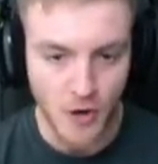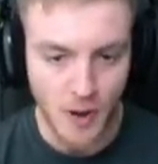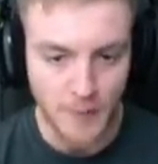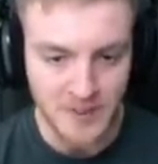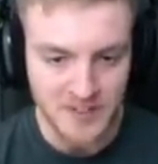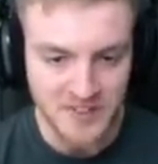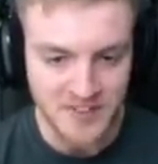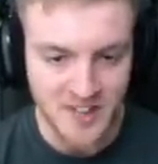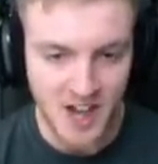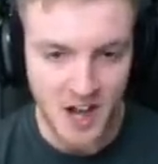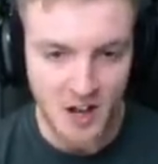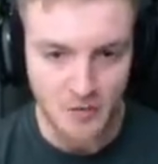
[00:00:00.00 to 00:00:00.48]
Grab
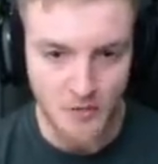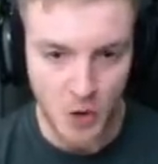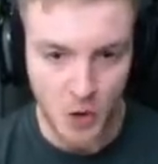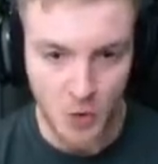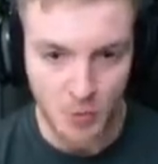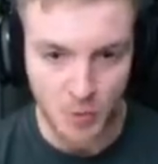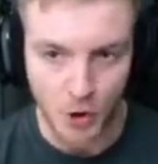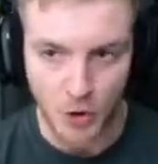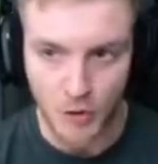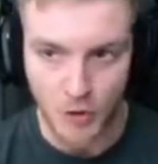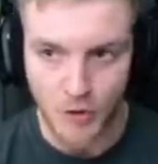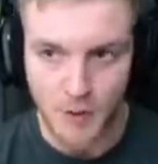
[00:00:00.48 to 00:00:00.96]
the
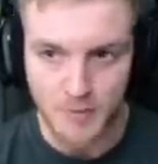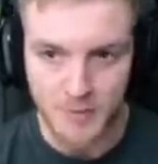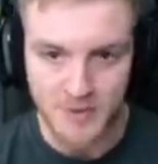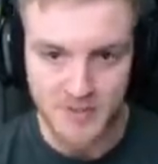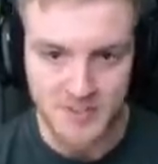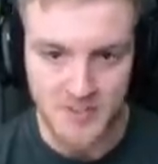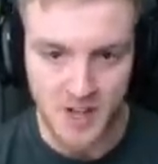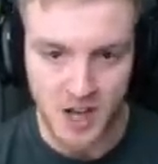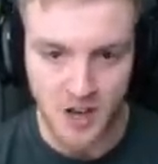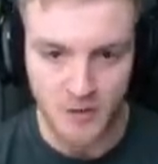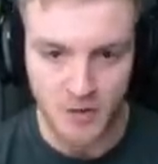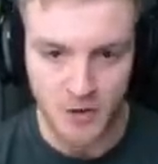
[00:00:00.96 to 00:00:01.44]
salvo, bro. Grab the
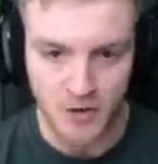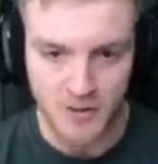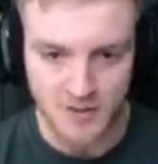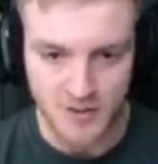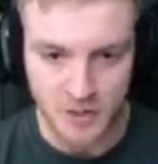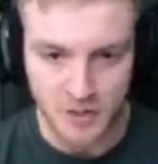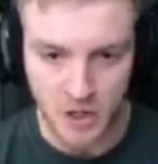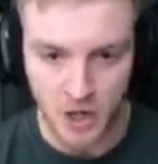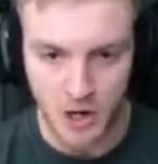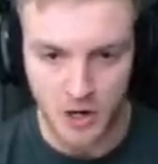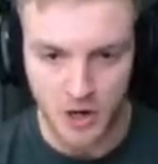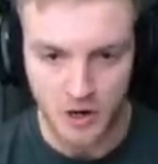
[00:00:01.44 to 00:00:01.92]
salvo.
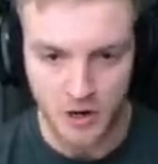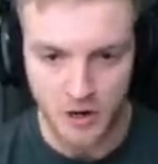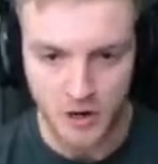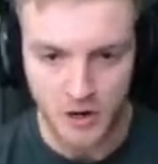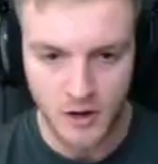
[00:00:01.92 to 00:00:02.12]
Let's go.